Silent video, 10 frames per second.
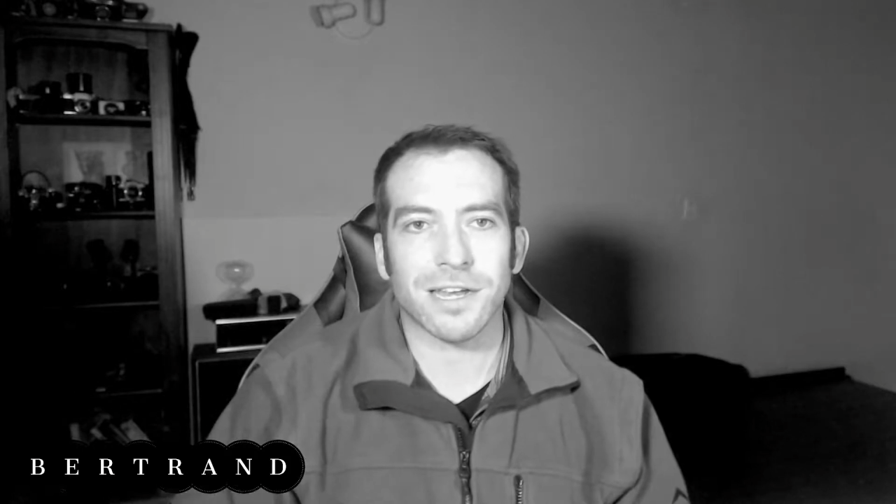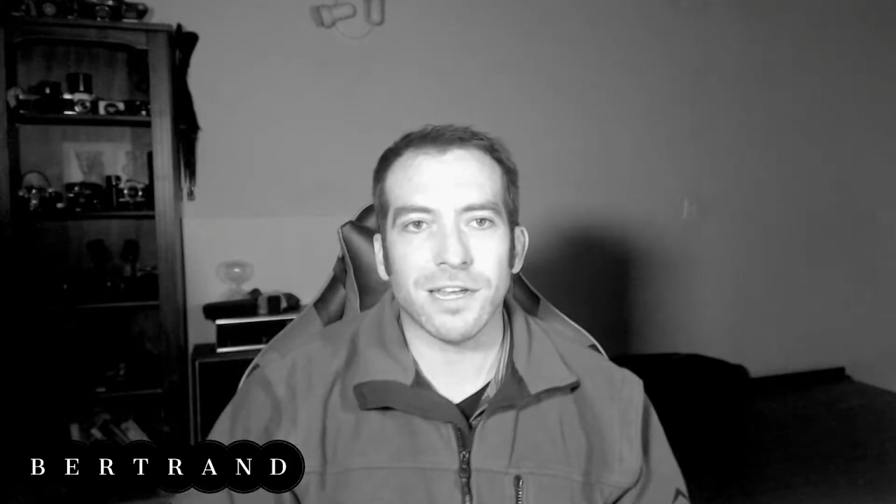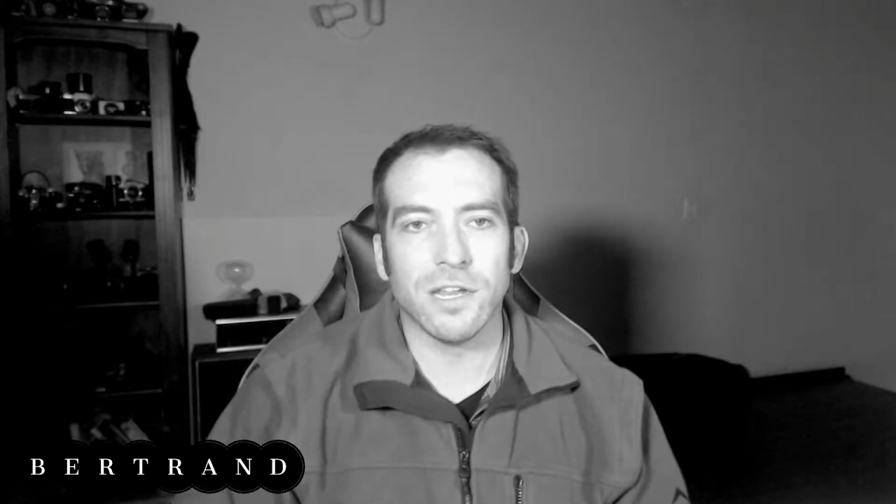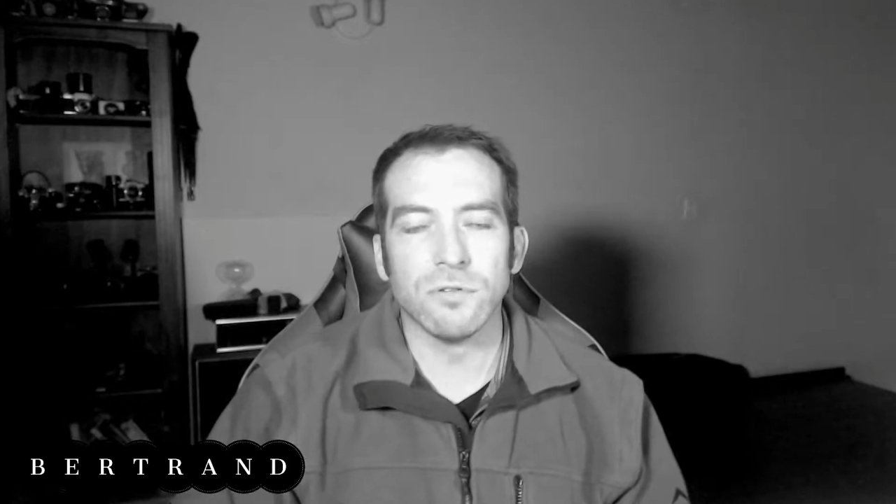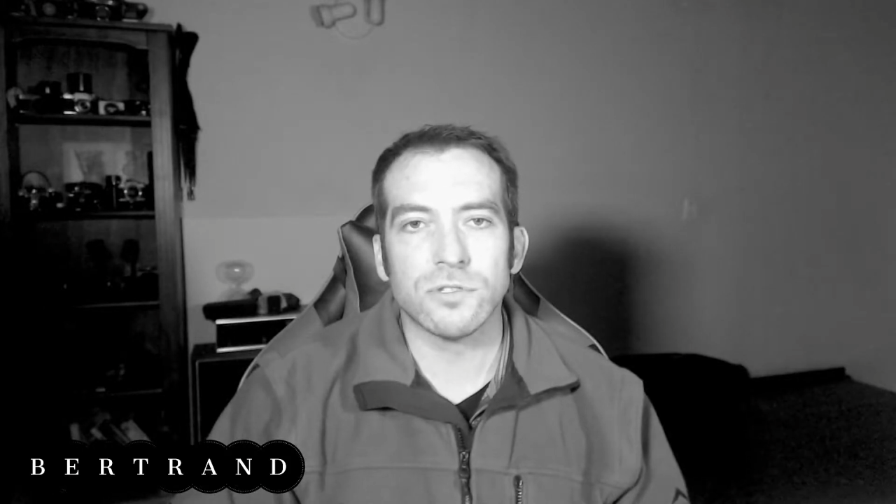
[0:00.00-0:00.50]

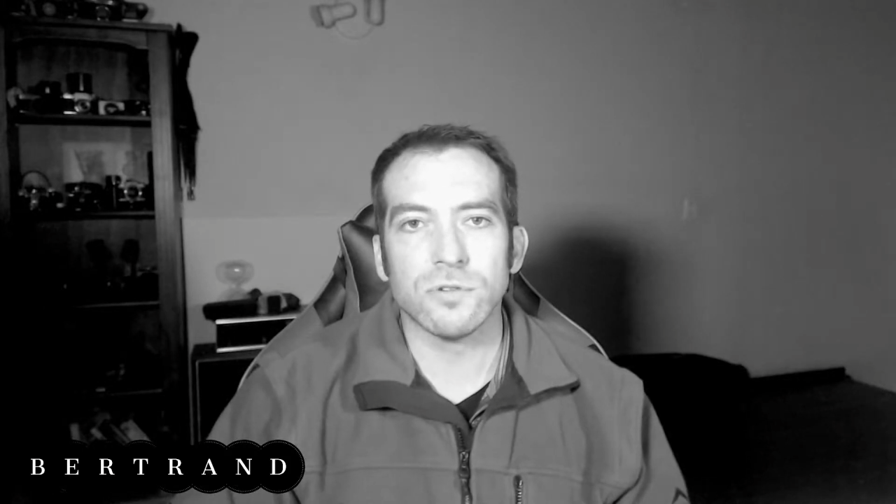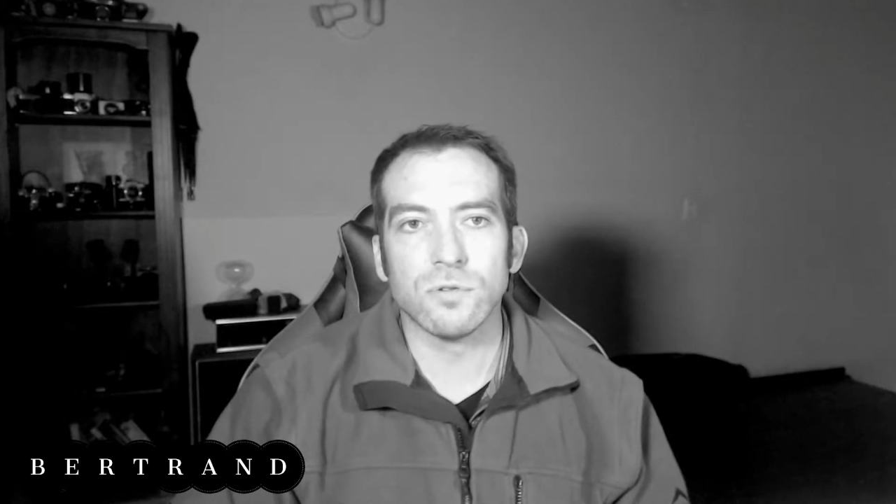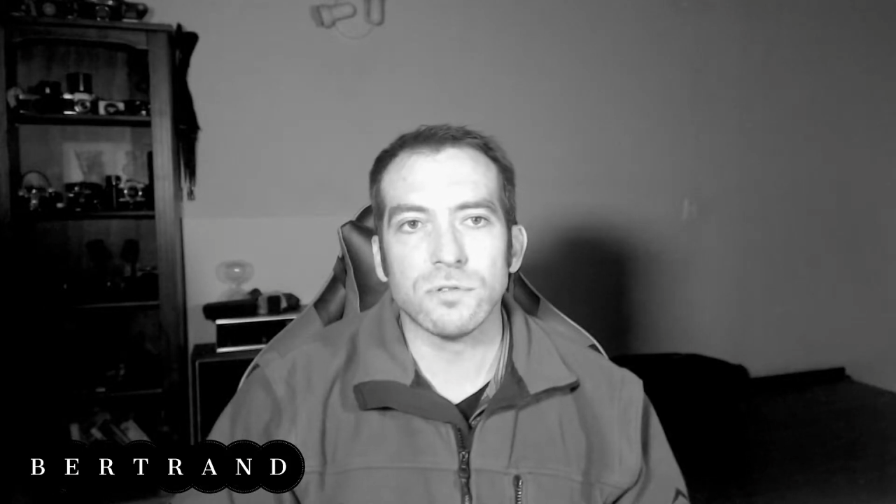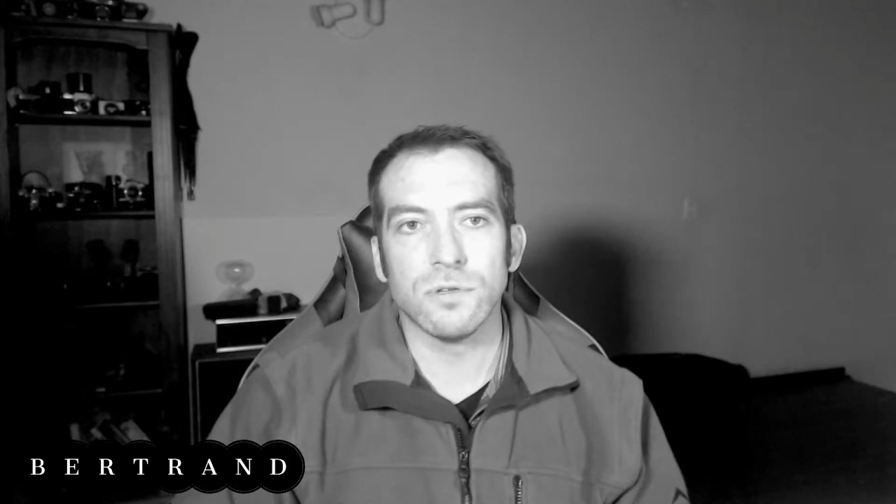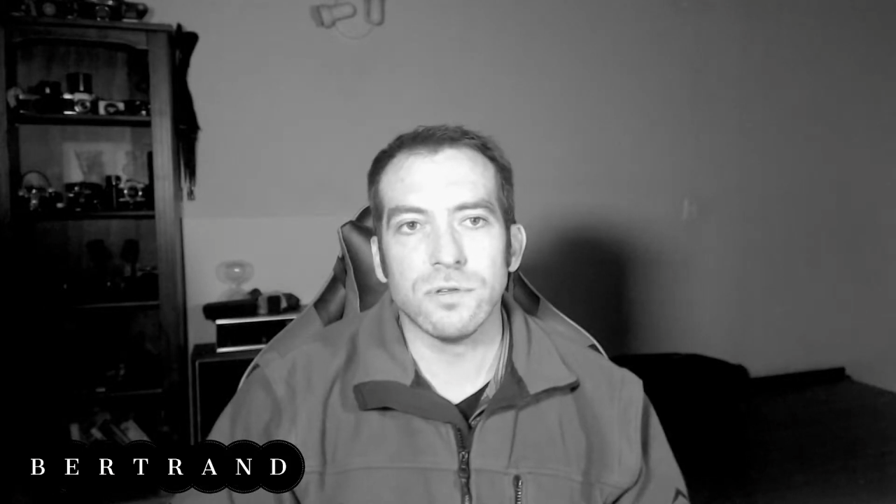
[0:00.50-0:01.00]
a new
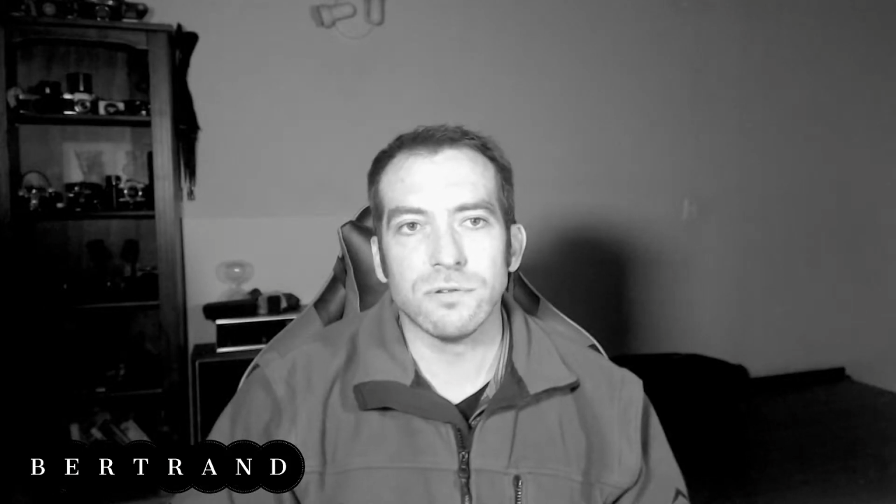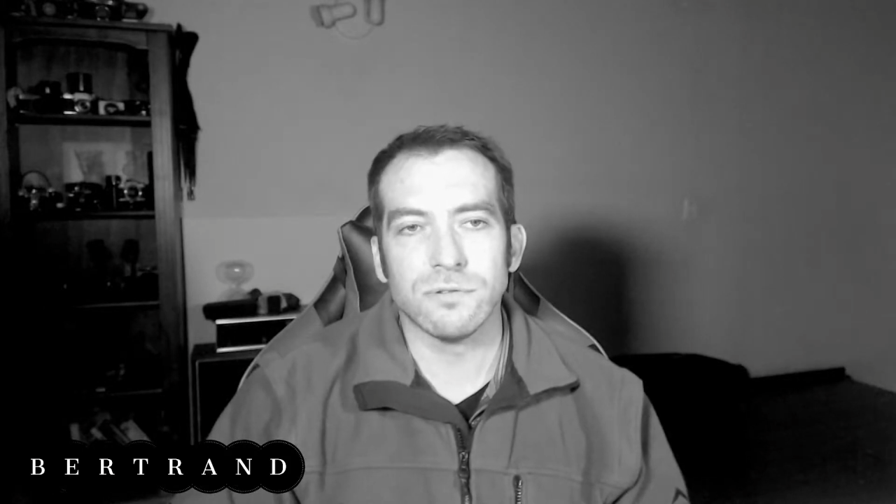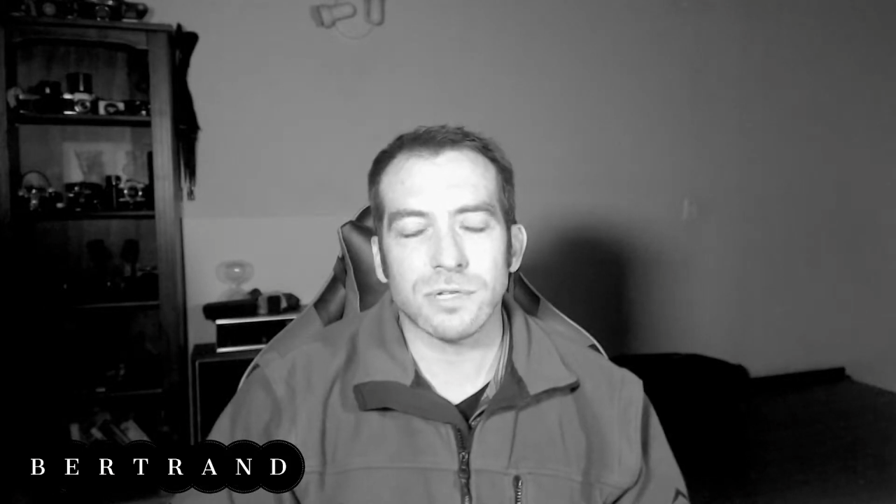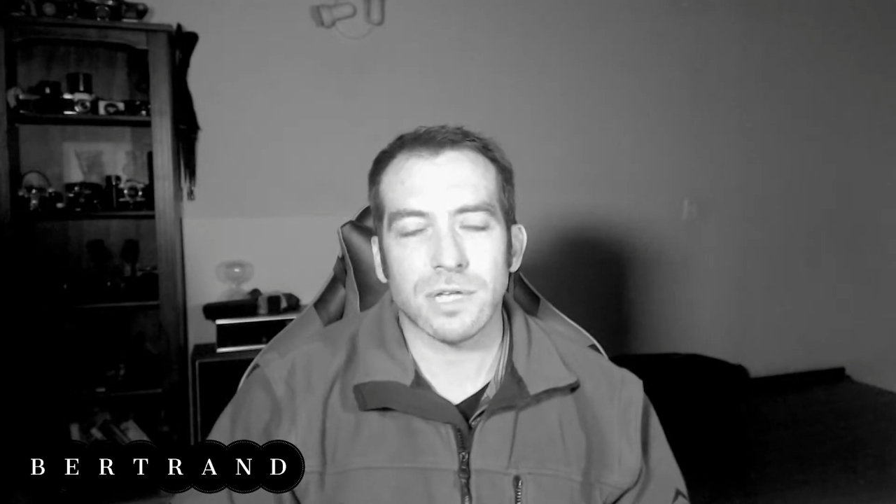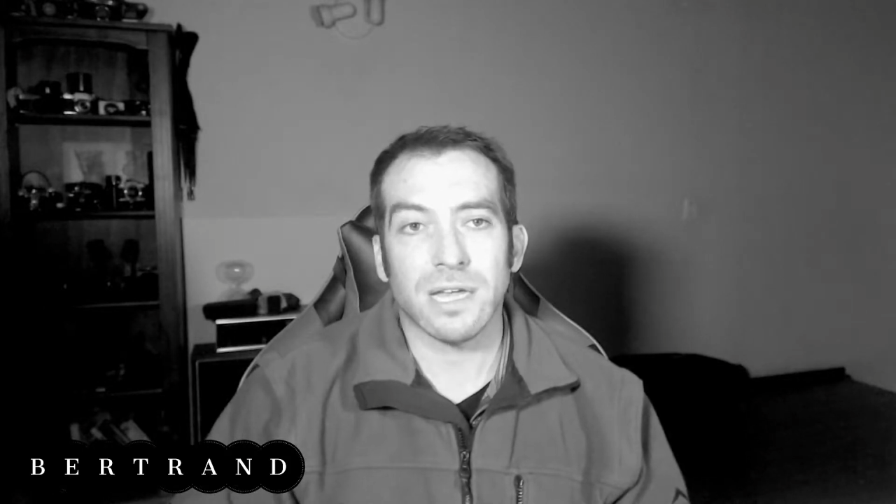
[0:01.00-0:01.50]
tool to
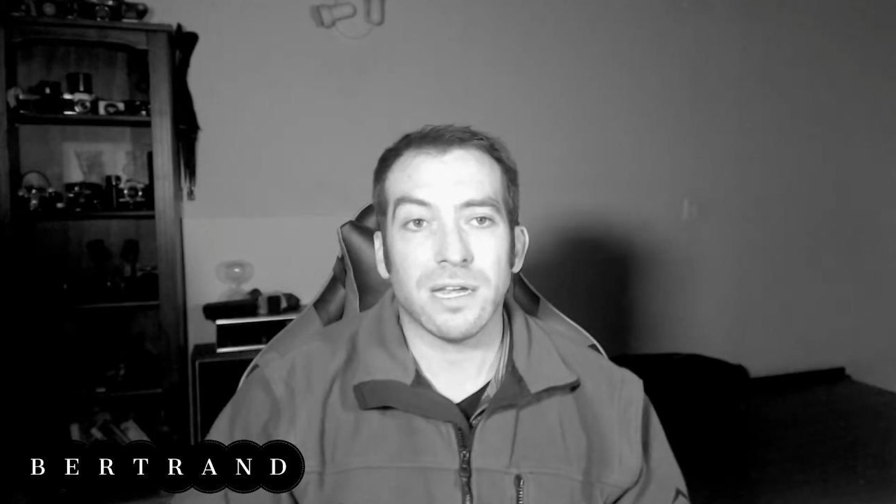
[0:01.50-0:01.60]
use,